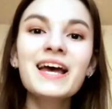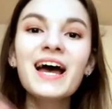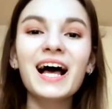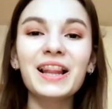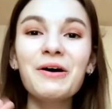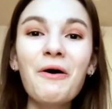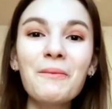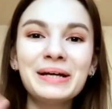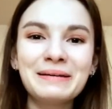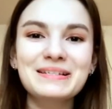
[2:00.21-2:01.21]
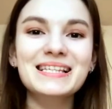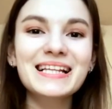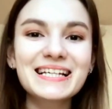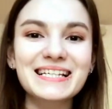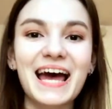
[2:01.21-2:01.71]
Hello, my name is
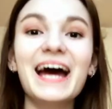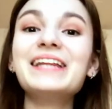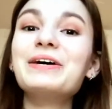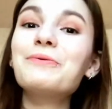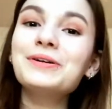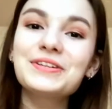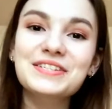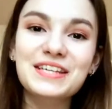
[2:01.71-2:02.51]
Lisa and I want to say